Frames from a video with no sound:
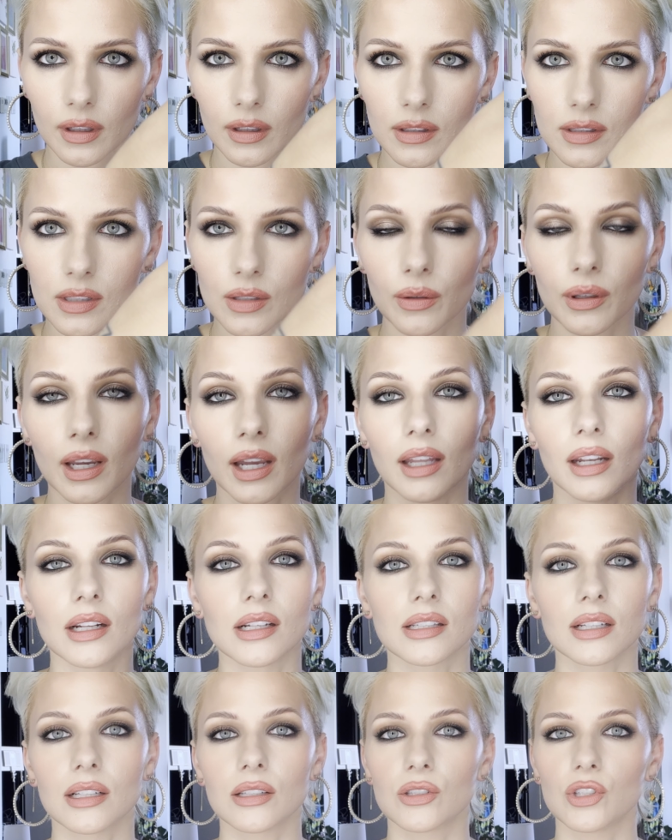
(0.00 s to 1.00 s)
So again,
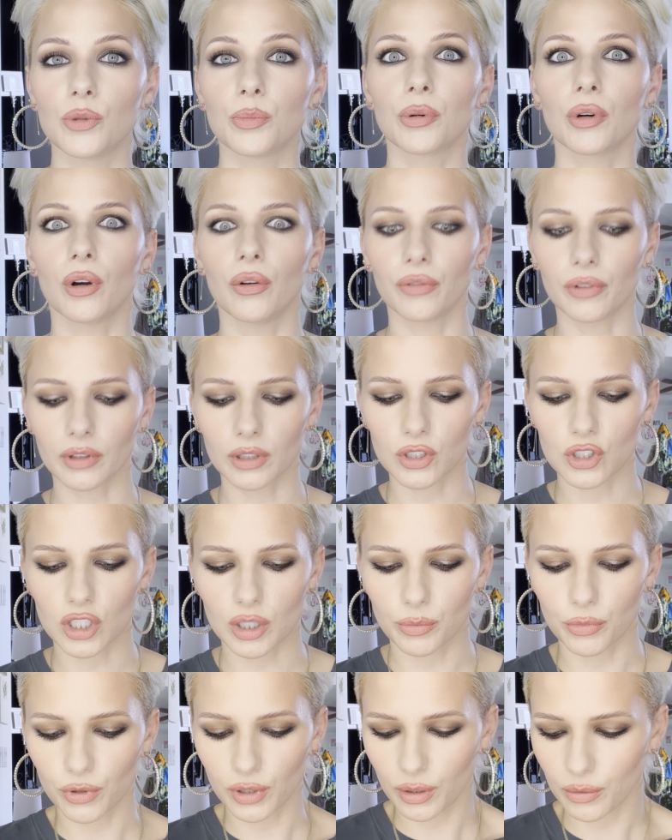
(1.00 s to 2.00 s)
it's not super overly
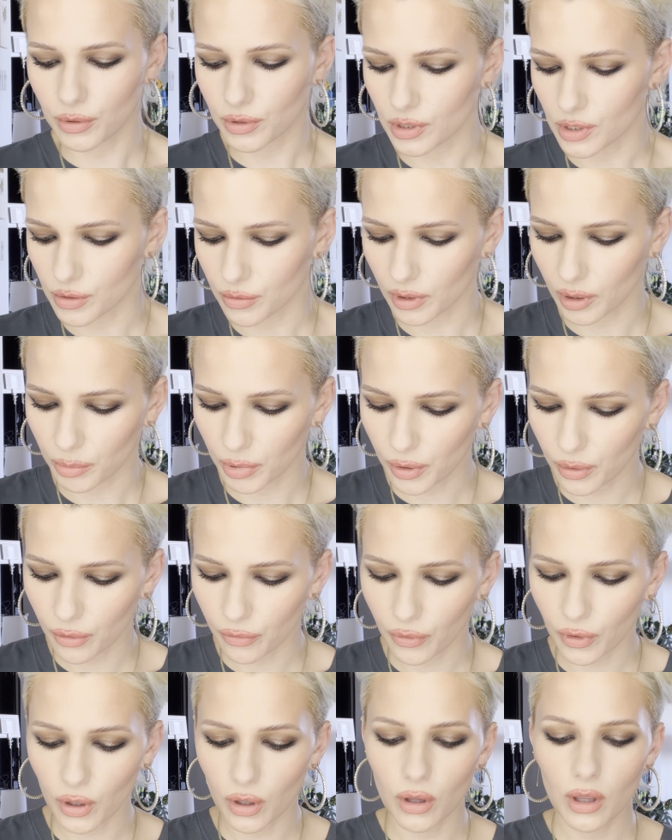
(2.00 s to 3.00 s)
shimmery, which is really
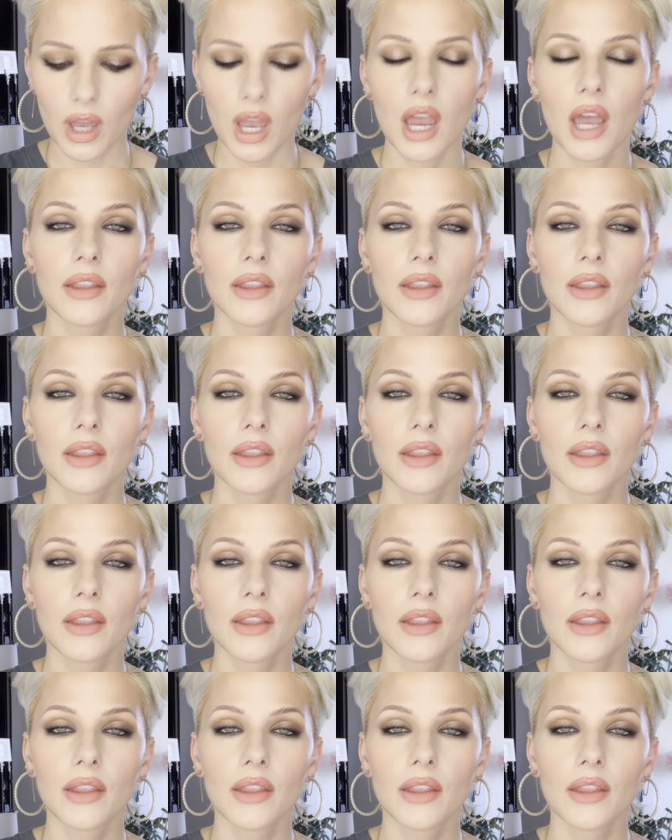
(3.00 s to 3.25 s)
beautiful.